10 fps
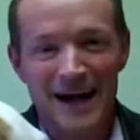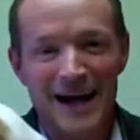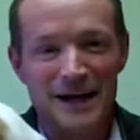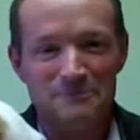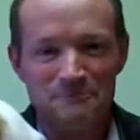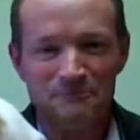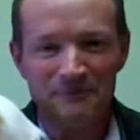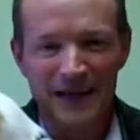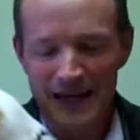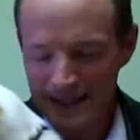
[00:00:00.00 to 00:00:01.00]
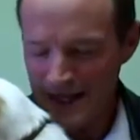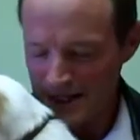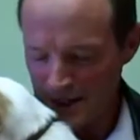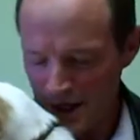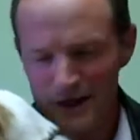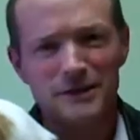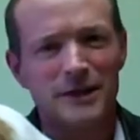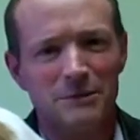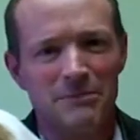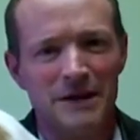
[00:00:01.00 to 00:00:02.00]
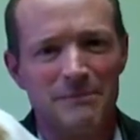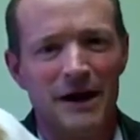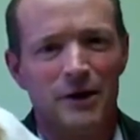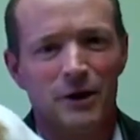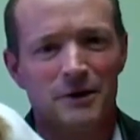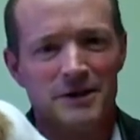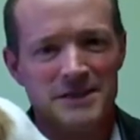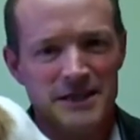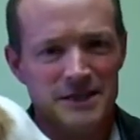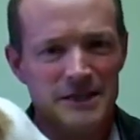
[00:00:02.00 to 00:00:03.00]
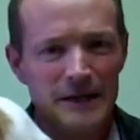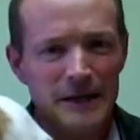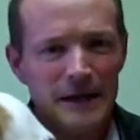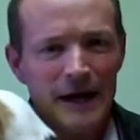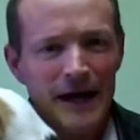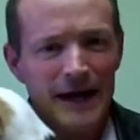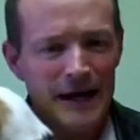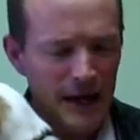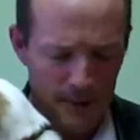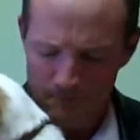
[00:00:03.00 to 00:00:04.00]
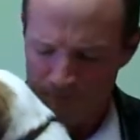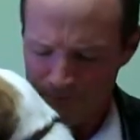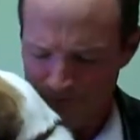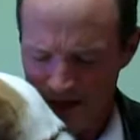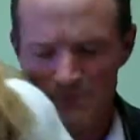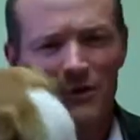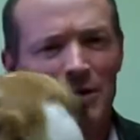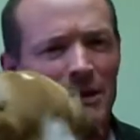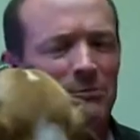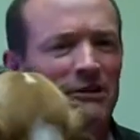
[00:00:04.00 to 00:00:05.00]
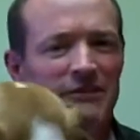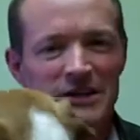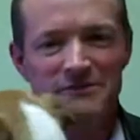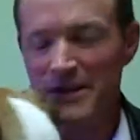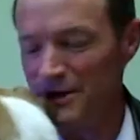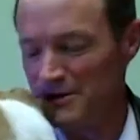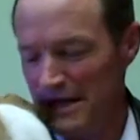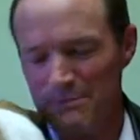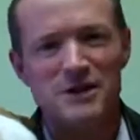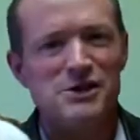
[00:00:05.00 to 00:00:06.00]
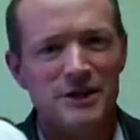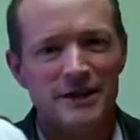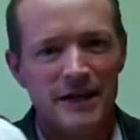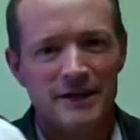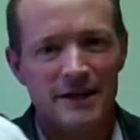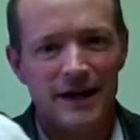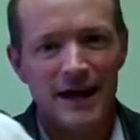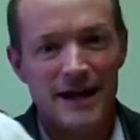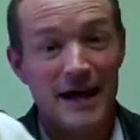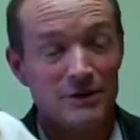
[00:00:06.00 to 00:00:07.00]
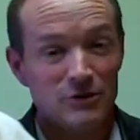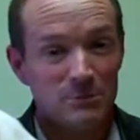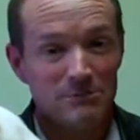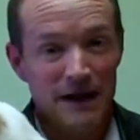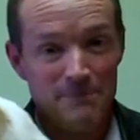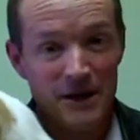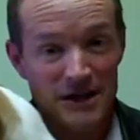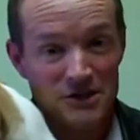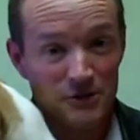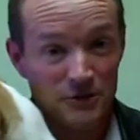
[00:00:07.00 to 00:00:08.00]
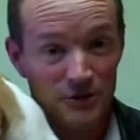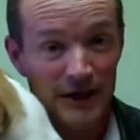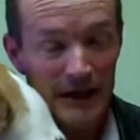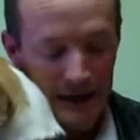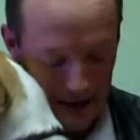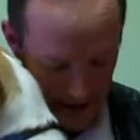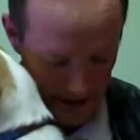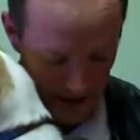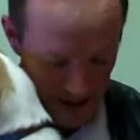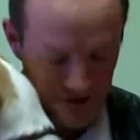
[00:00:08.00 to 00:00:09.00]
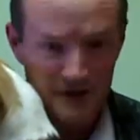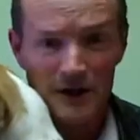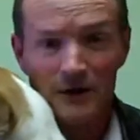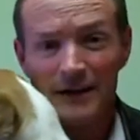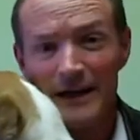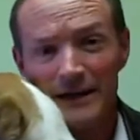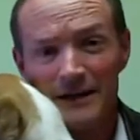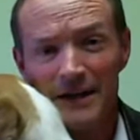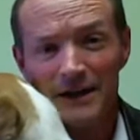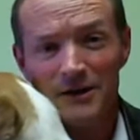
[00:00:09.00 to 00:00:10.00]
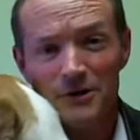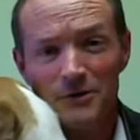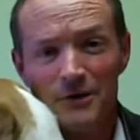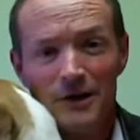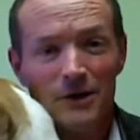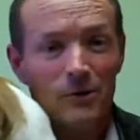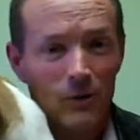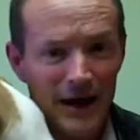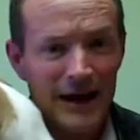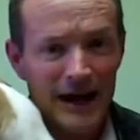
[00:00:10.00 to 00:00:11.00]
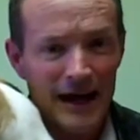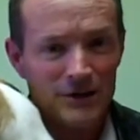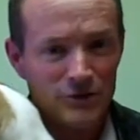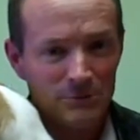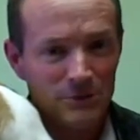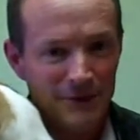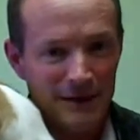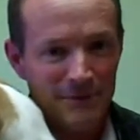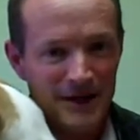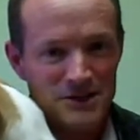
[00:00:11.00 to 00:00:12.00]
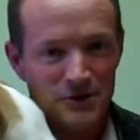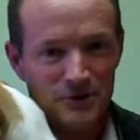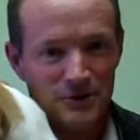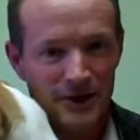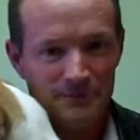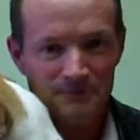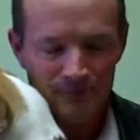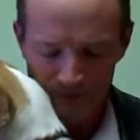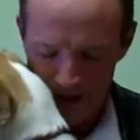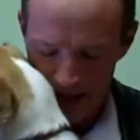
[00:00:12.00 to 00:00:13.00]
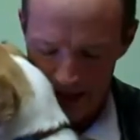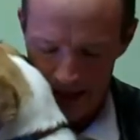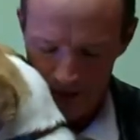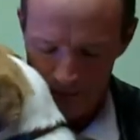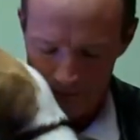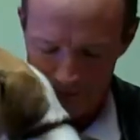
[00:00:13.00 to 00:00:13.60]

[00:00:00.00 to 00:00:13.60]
Hi, I'd like to talk a little bit about heart disease. In one of my previous videos I mentioned that I'd had triple bypass surgery, and in this video I'd like to tell you why I had triple bypass surgery. Now,